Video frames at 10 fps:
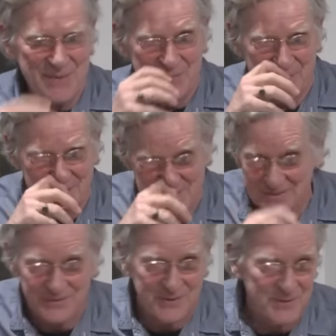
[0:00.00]
People are
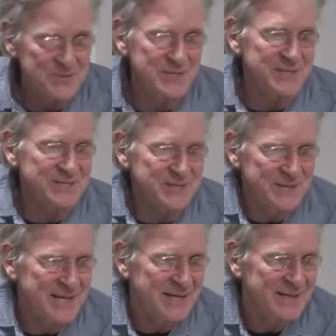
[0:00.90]
still doing those things
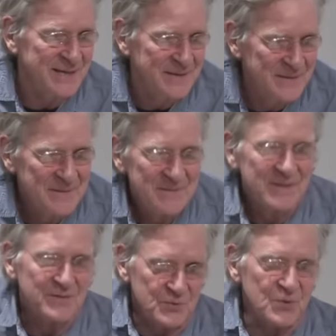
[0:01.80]
today,
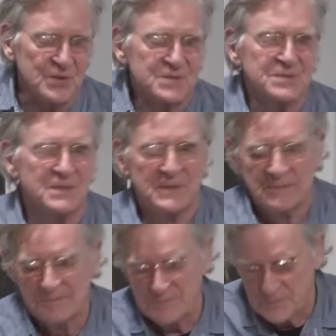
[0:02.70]
of course.
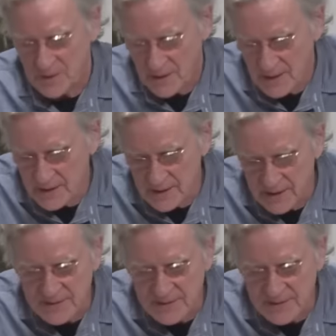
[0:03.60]
And in